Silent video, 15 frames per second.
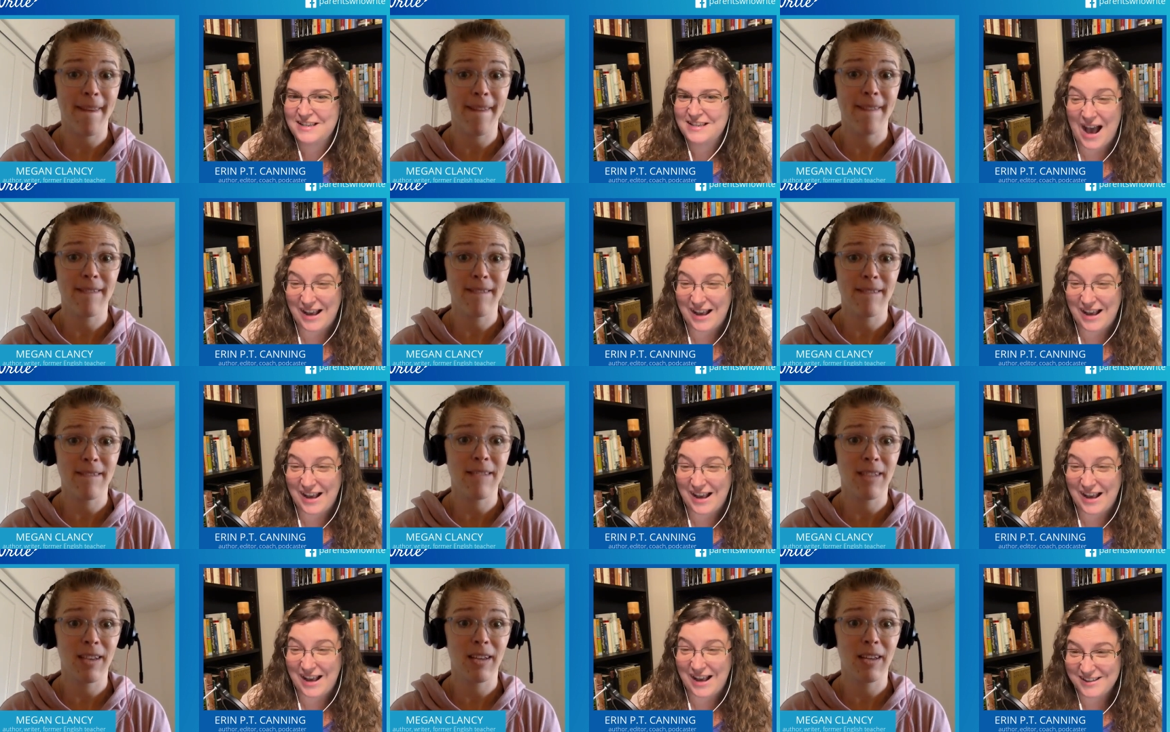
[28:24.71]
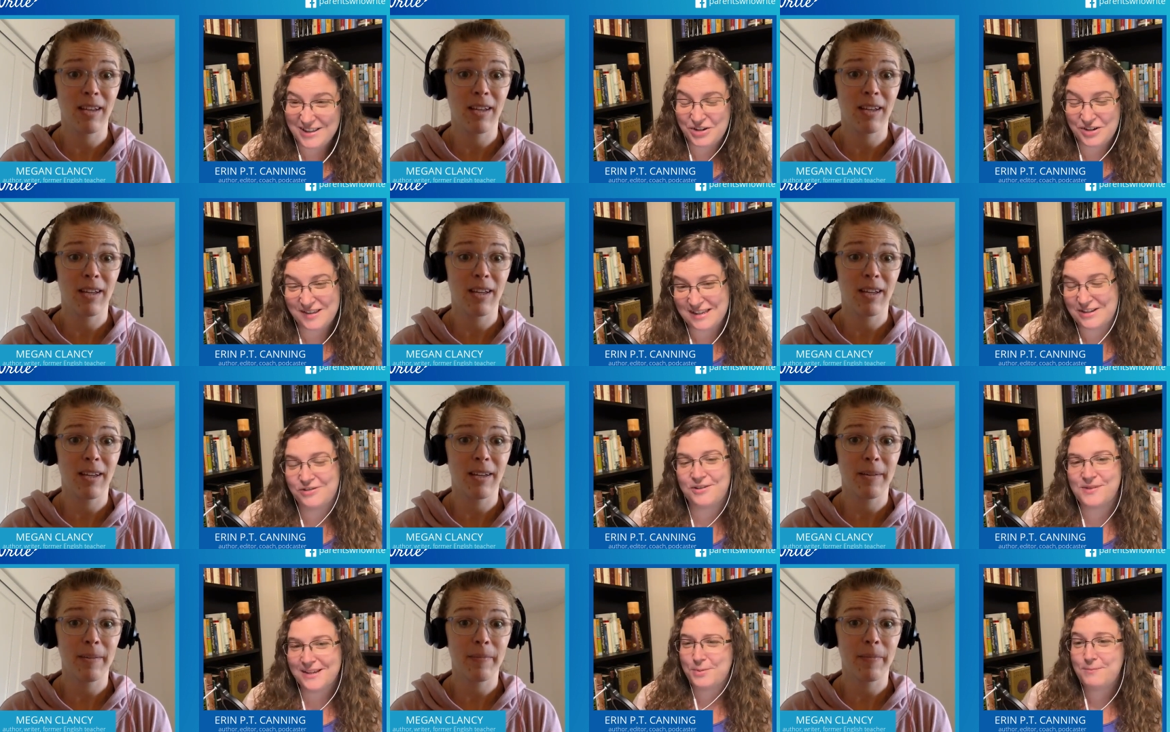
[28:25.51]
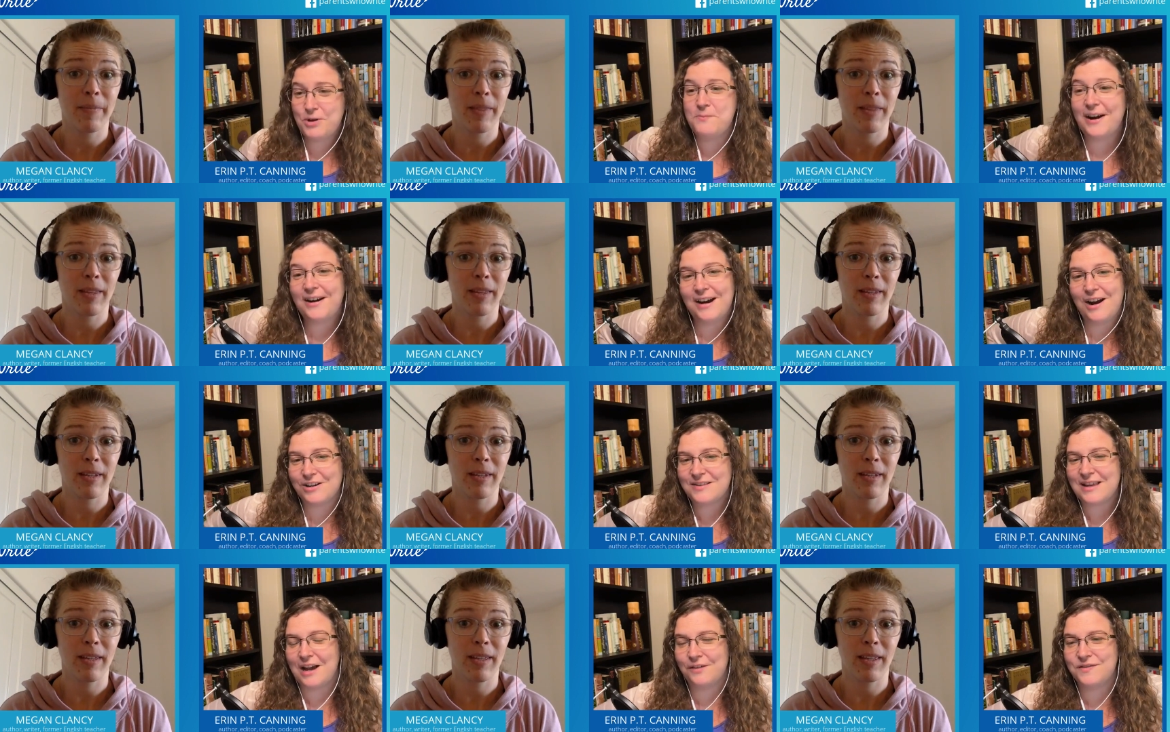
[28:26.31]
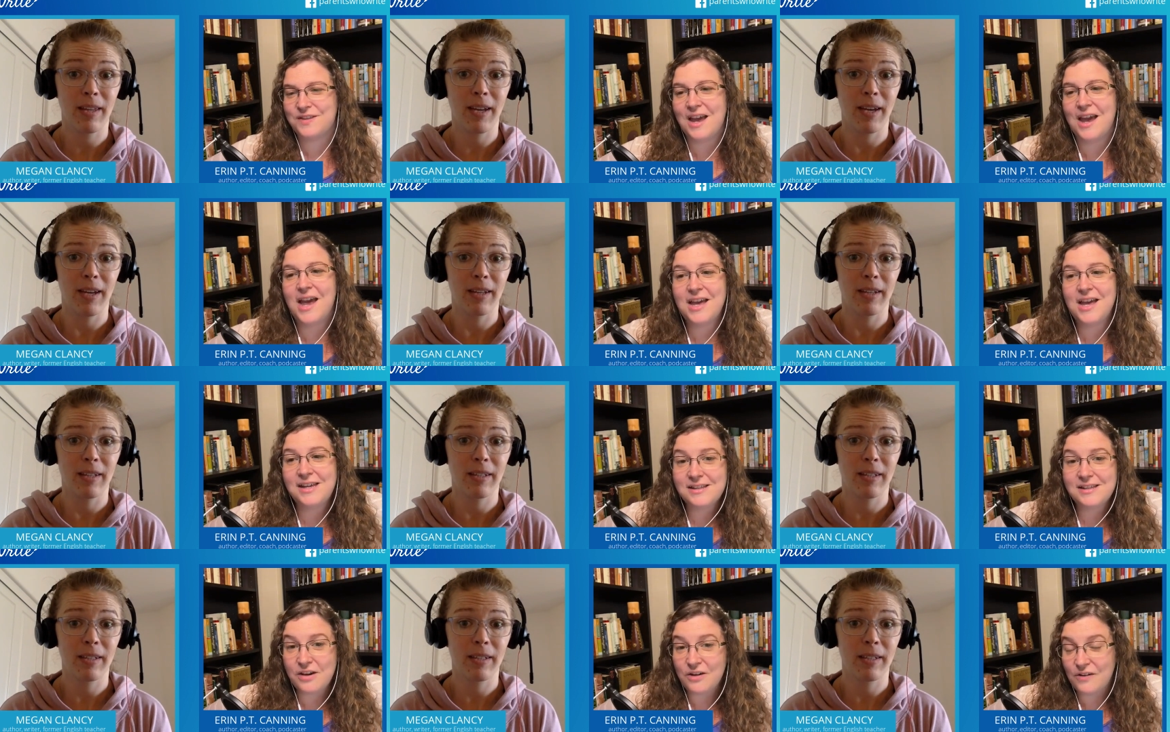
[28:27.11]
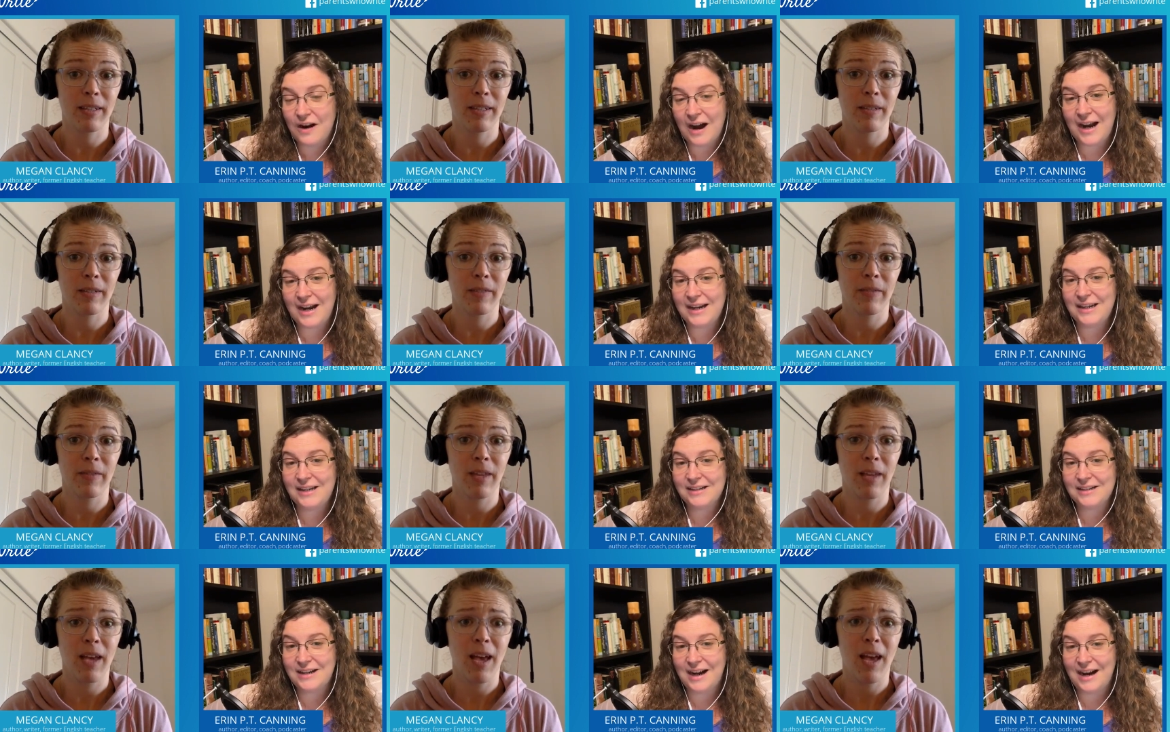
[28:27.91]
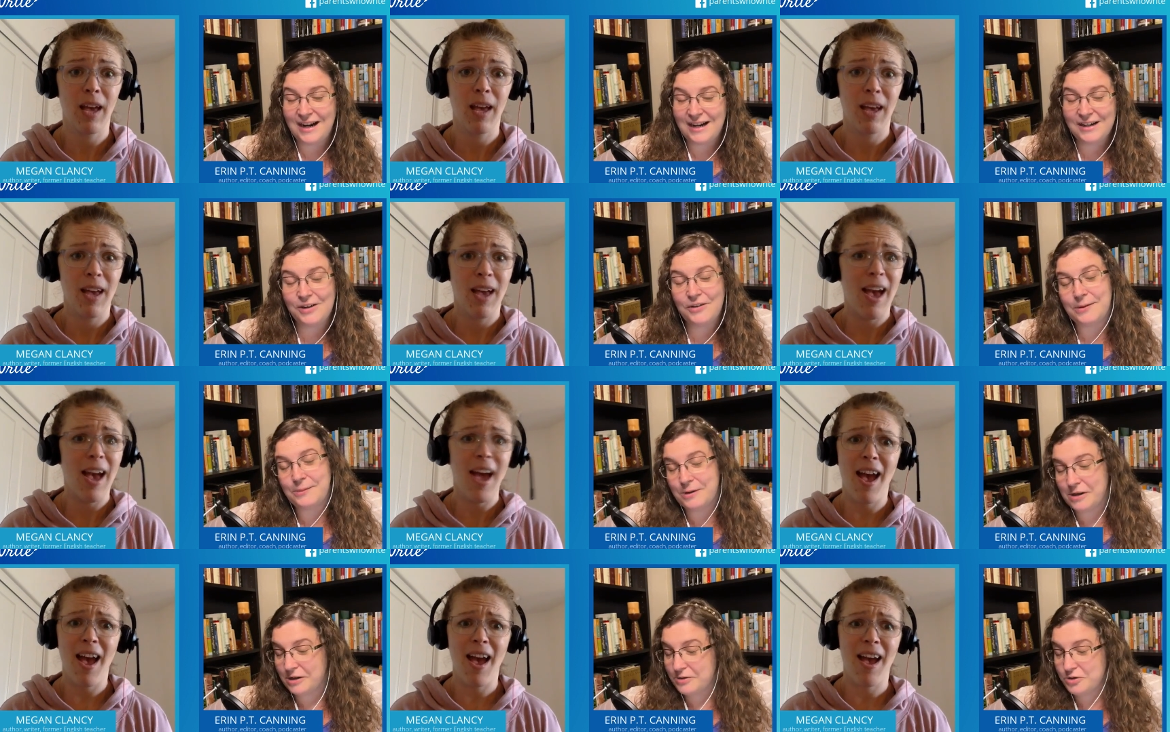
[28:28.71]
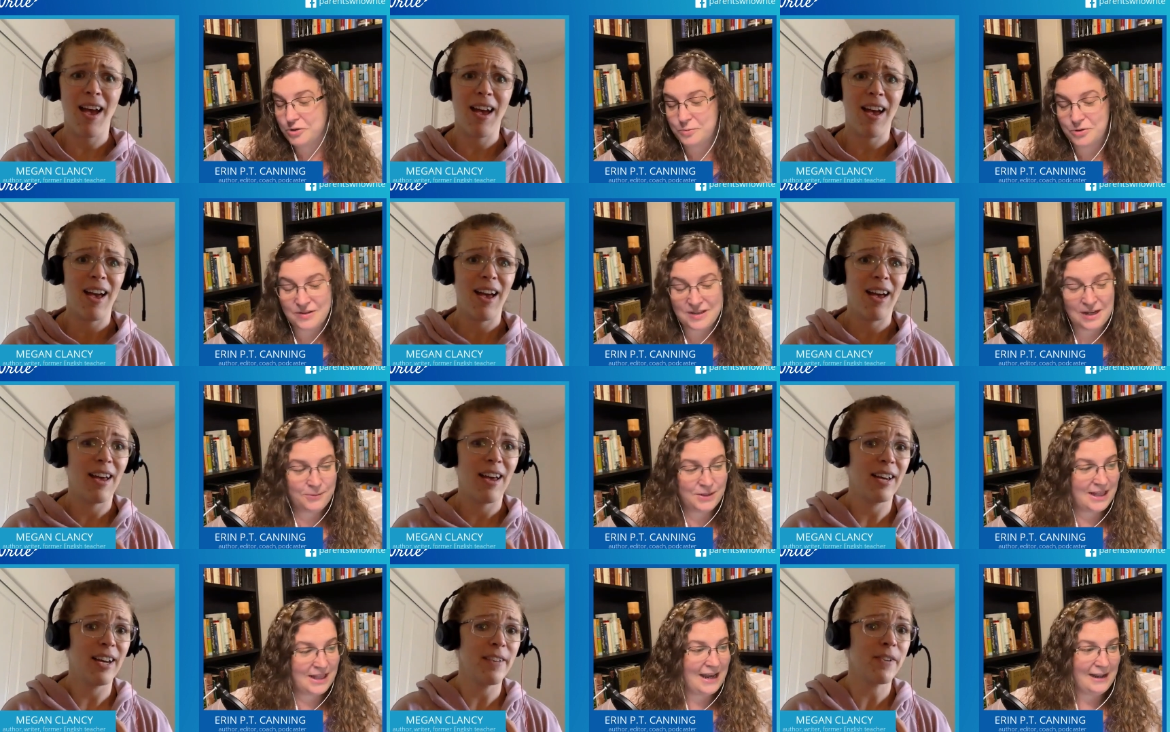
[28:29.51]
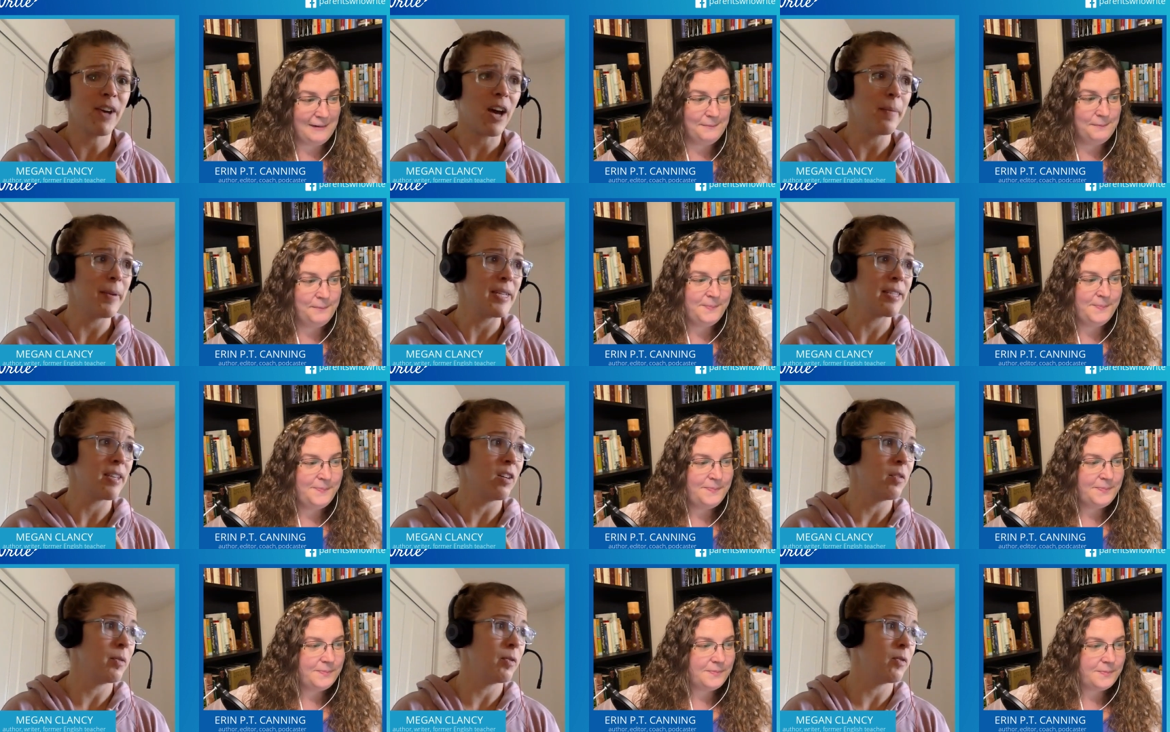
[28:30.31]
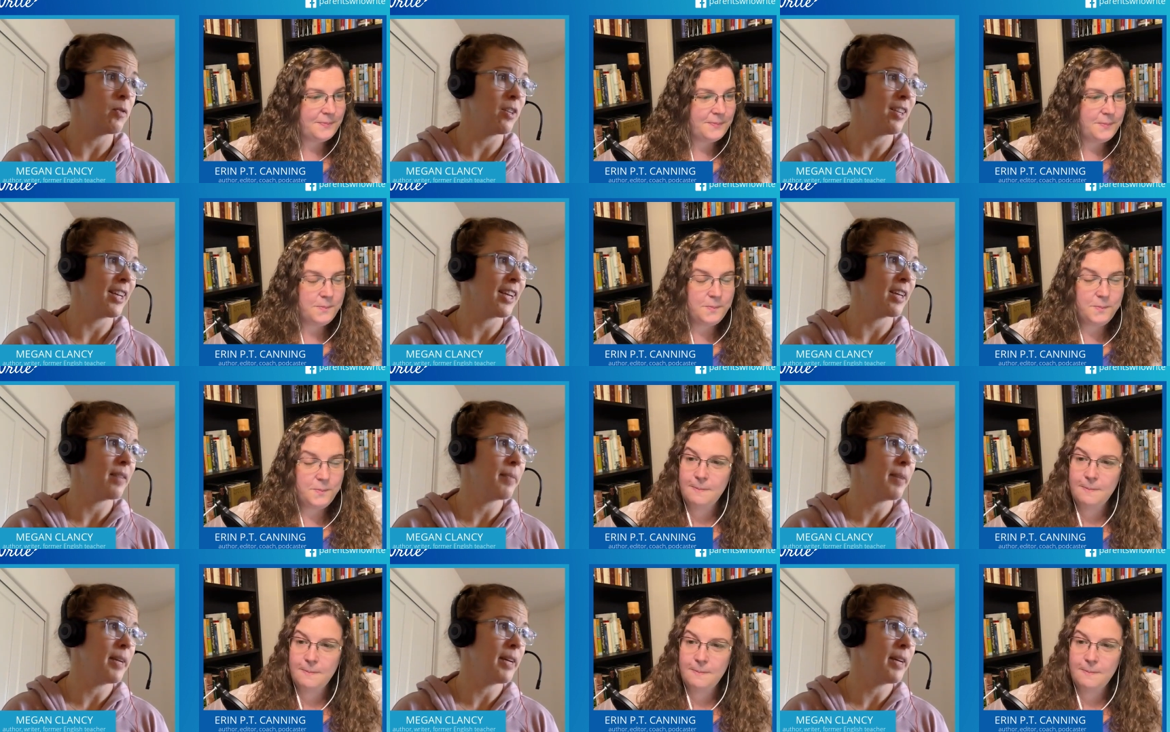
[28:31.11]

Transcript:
Speaker 1: of imposter syndrome because we keep comparing ourselves yeah. So I I agree 100% with that.
Speaker 2: And I've caught myself before like